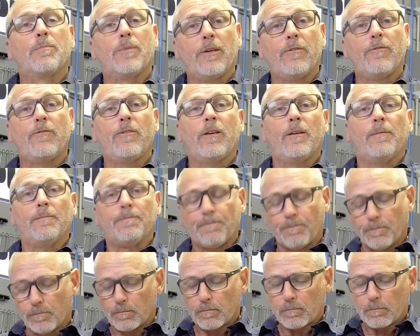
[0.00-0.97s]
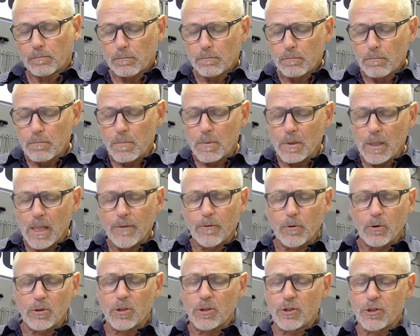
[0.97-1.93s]
beefy. They've
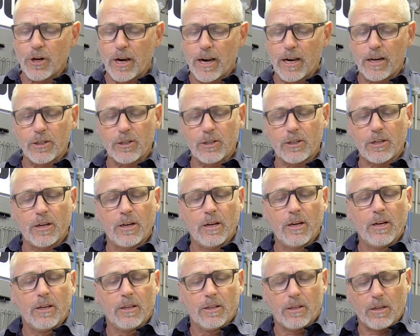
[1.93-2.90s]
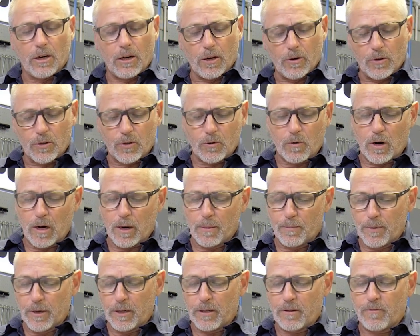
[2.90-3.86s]
also changed the lowers quite a
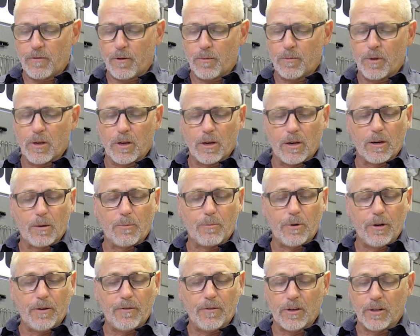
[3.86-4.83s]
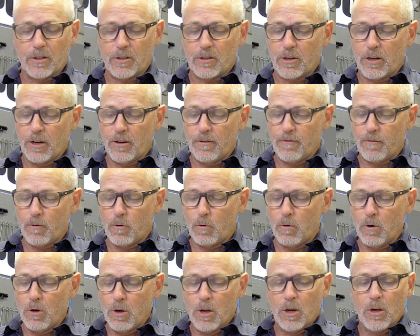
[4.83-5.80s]
bit from the previous
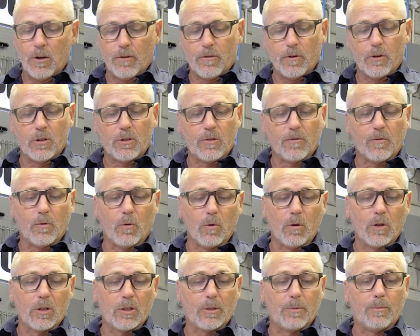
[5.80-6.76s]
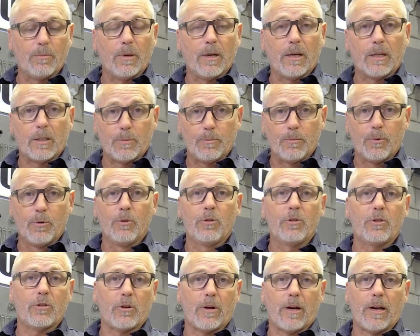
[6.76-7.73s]
34. First of all, it's
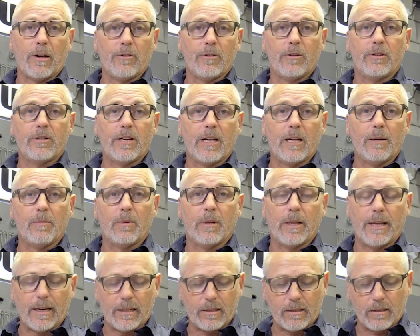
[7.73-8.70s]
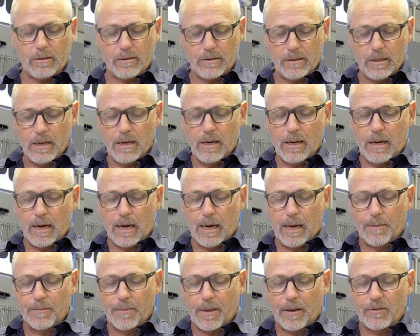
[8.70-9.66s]
boost, so 110 mil axle.
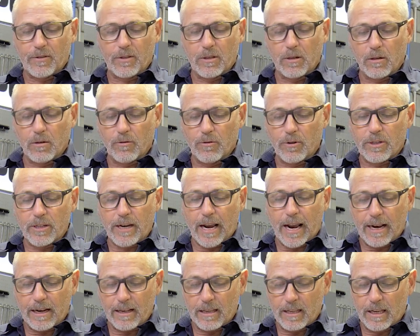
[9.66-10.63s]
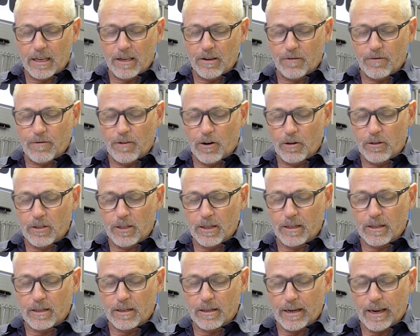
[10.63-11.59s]
They've still retained the
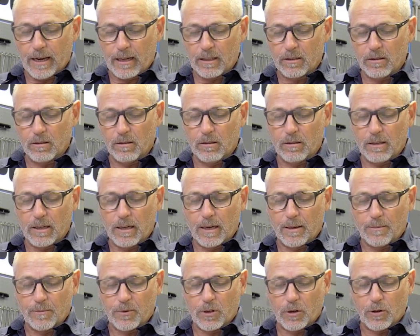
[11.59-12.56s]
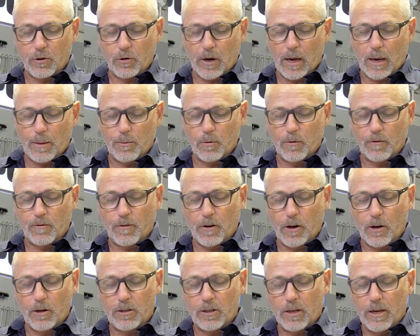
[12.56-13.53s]
floating axle, so your hub will
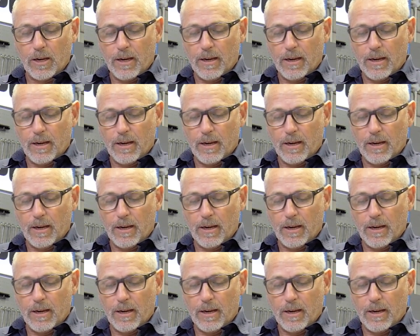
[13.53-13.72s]
float,